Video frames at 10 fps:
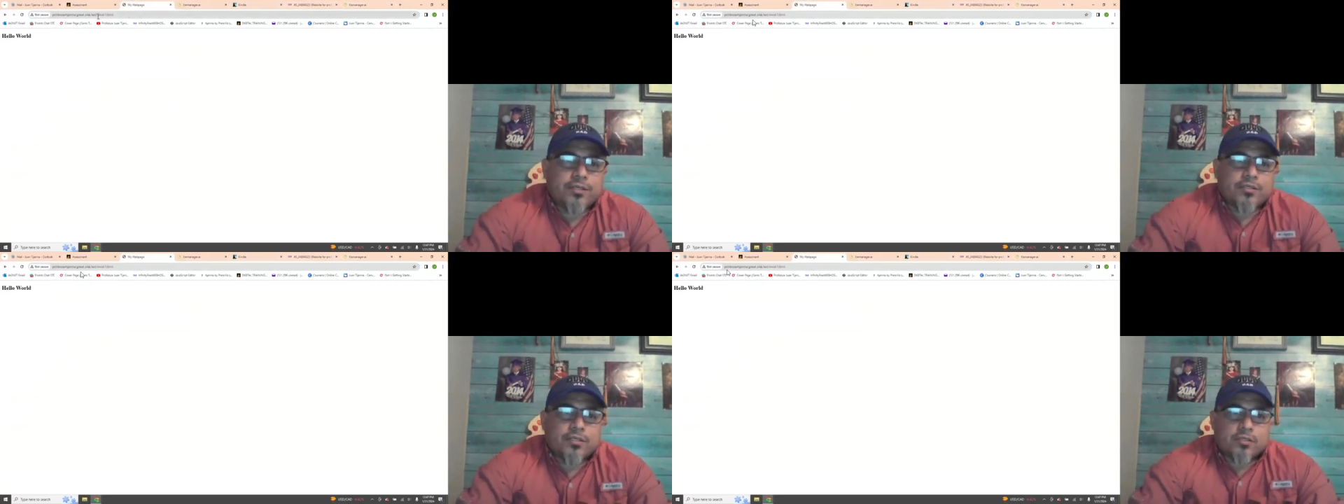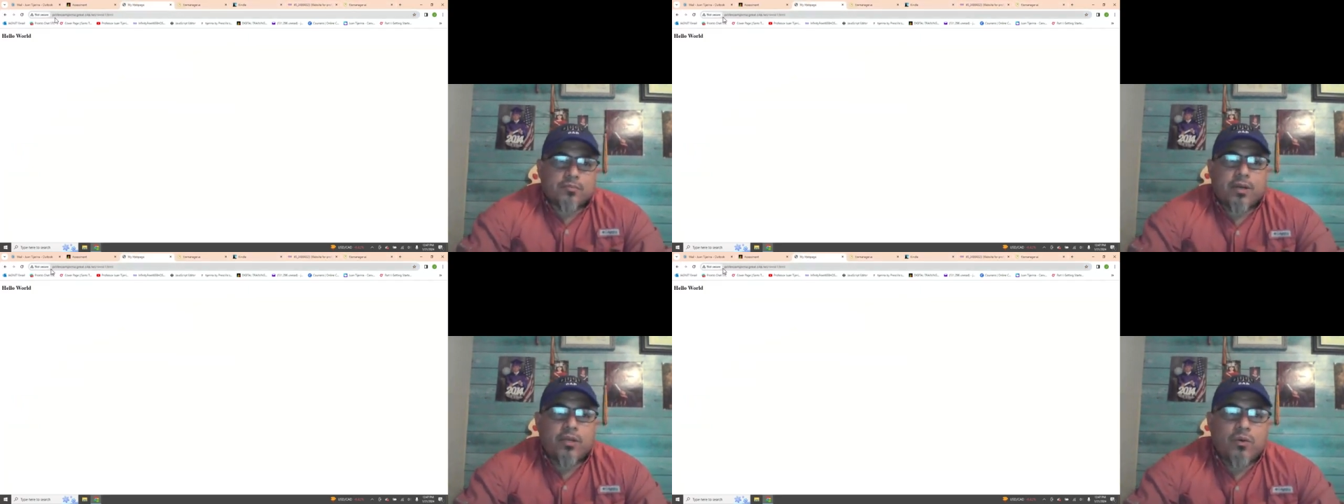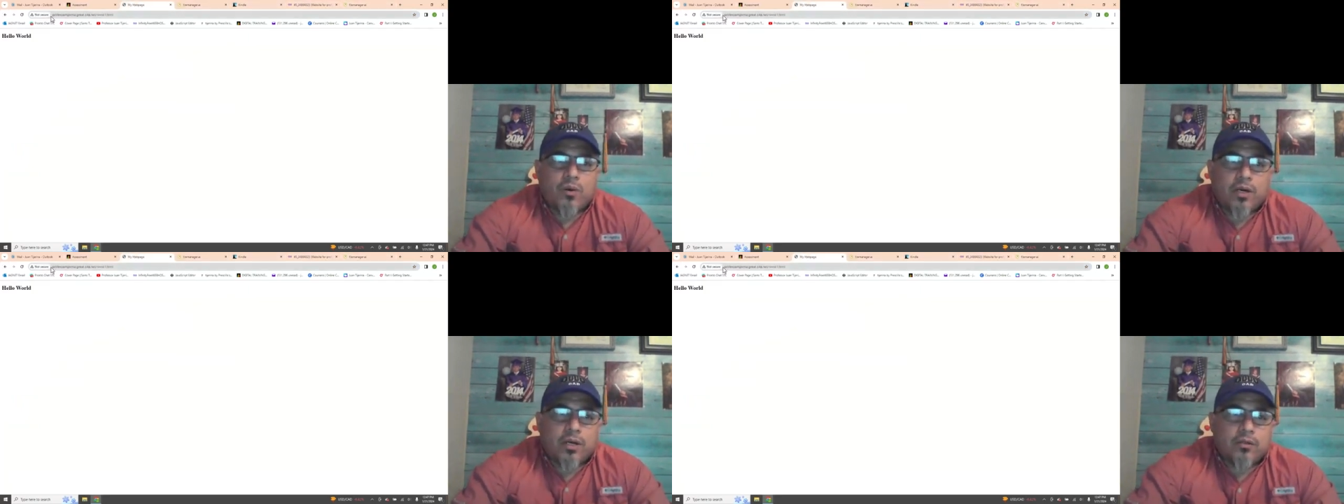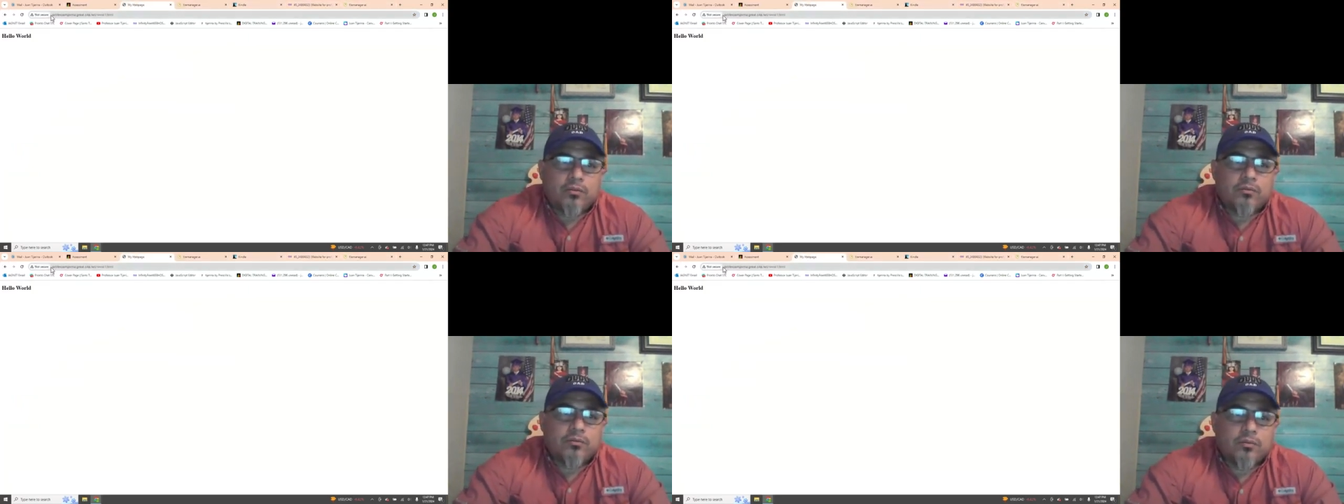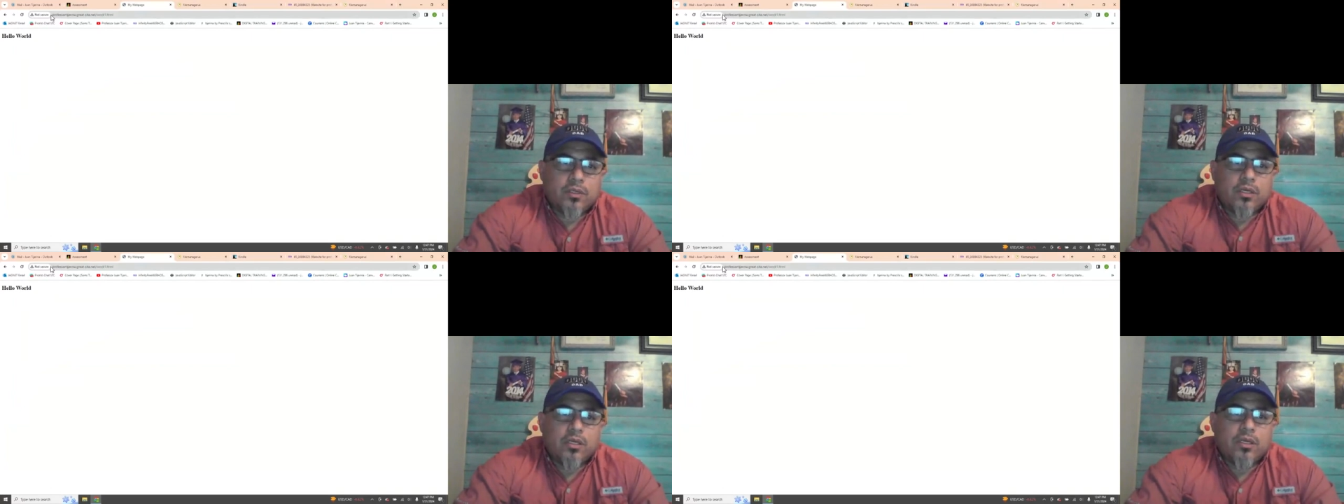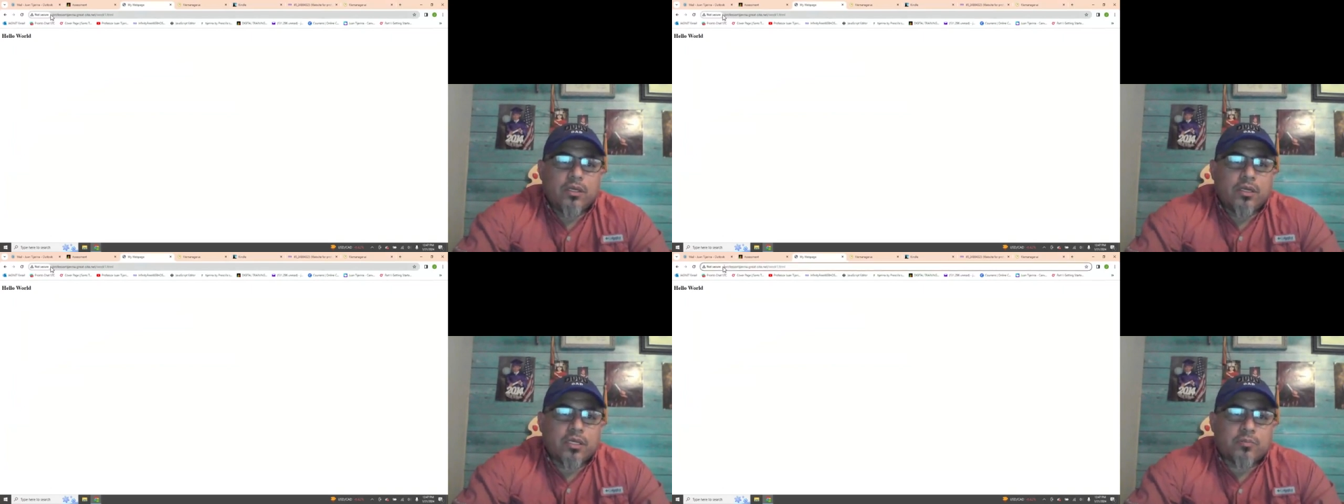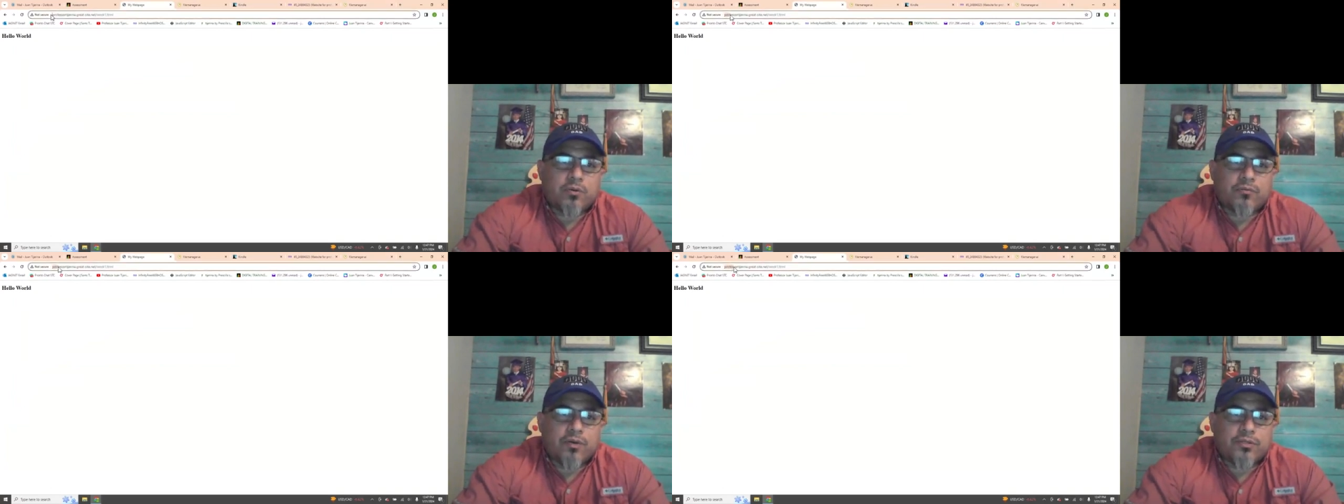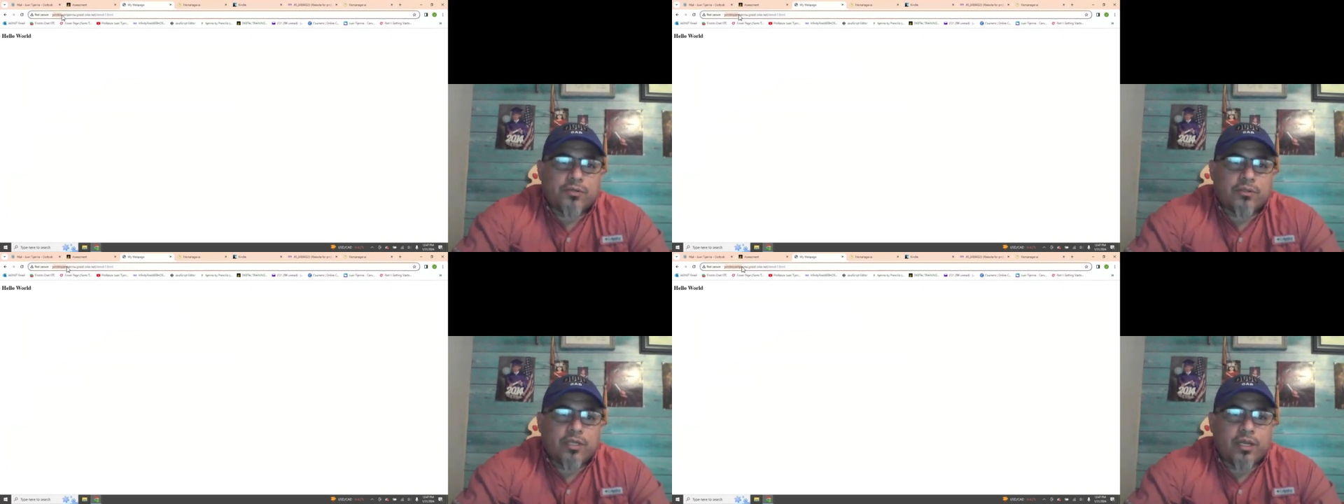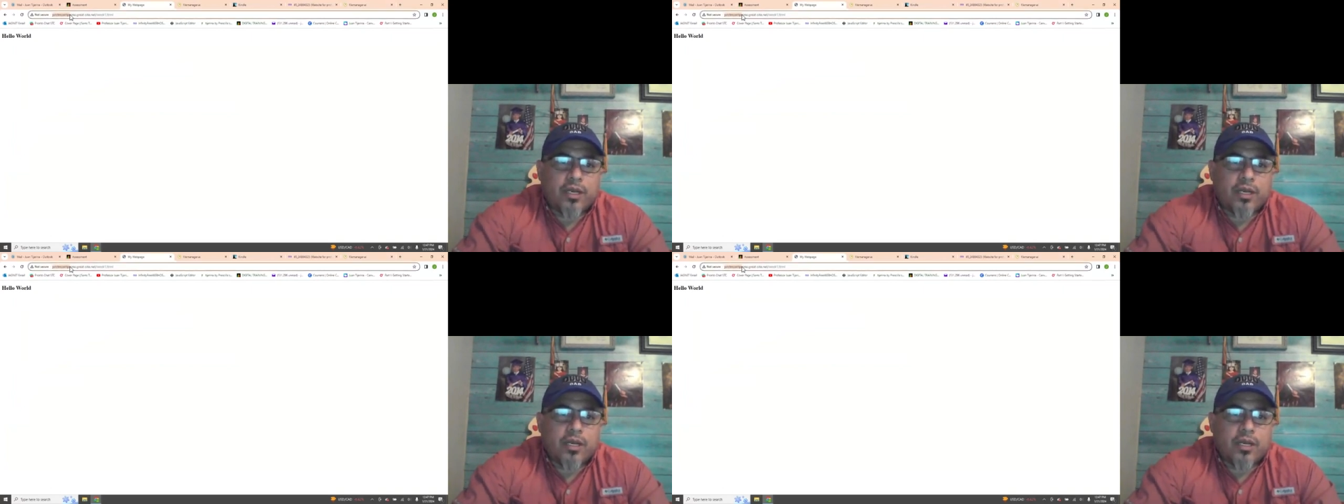For instance, my URL is Professor